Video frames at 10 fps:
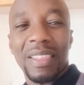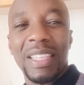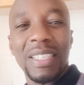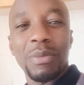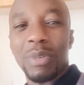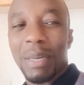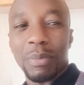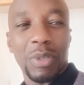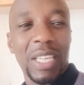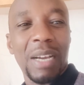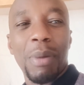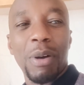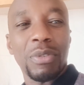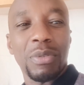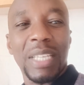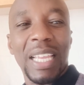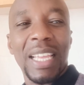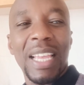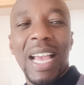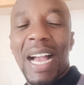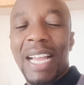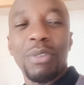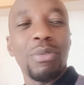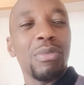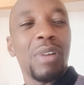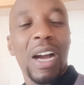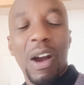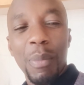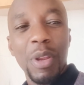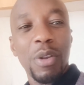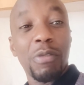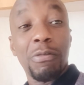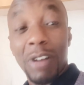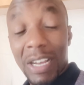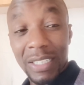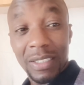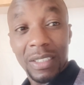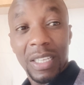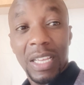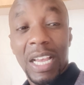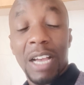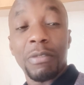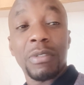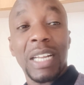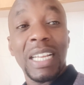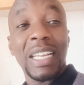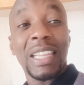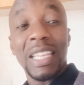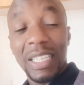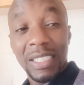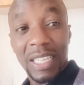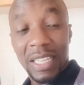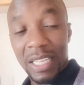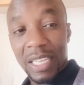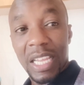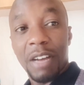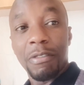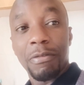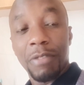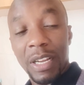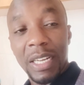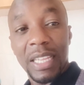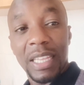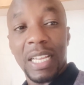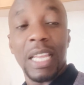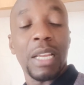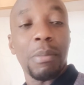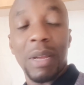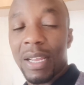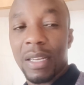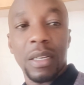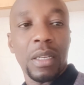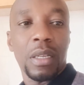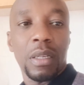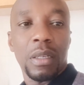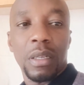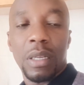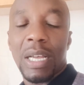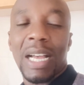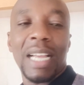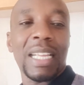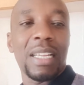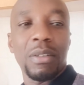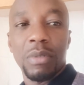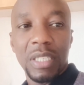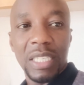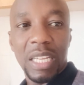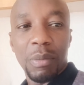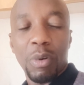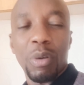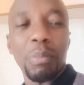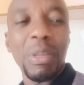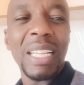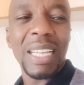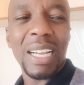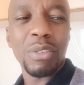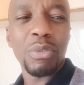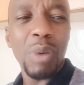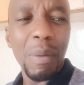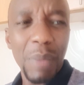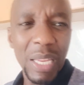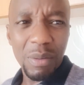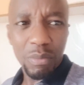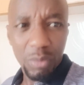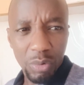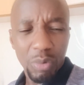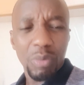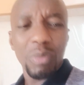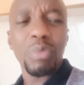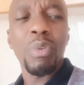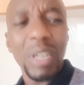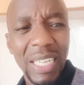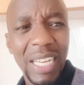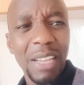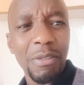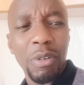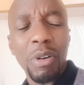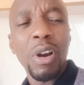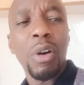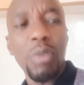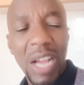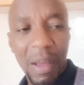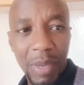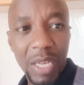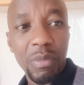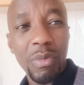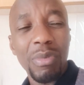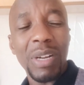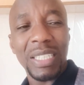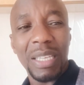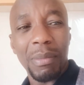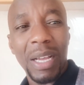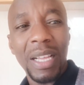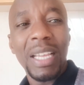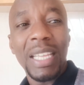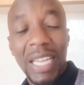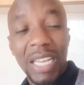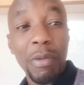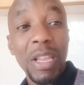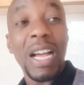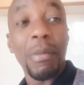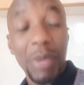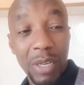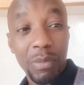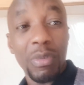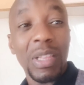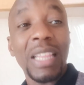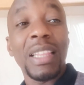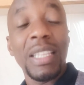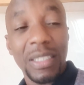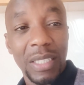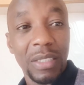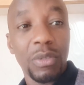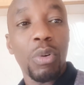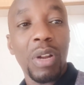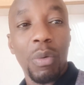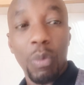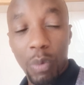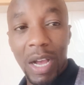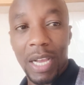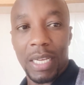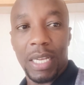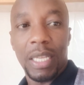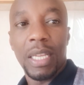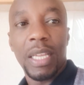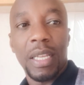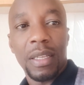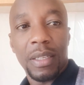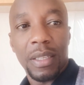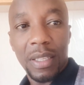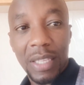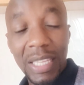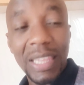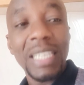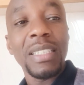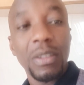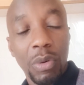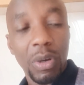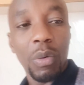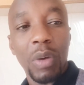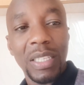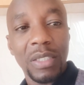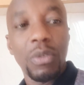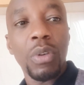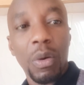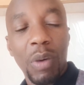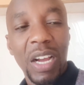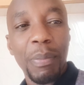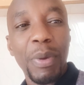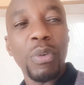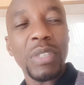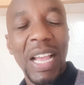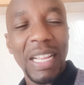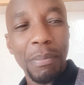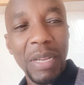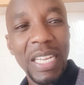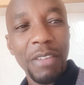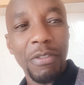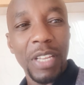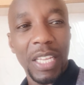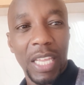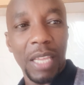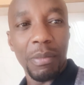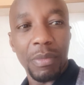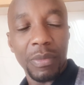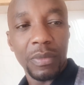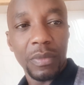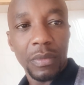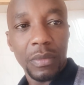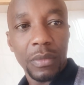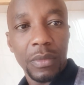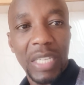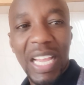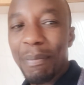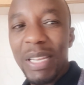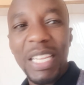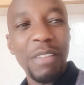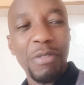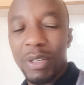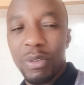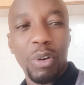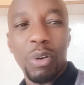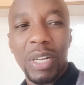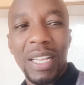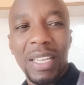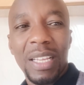This is what I'm talking about today. I don't know how many of us have tried things and then they have failed and they're like, man, I can't do this anymore. Mimi nataka tuamini Mungu. To what level unaamini Mungu unasema? Yani mimi naamini that this is gonna work. It's gonna work because I believe in him. I believe in God.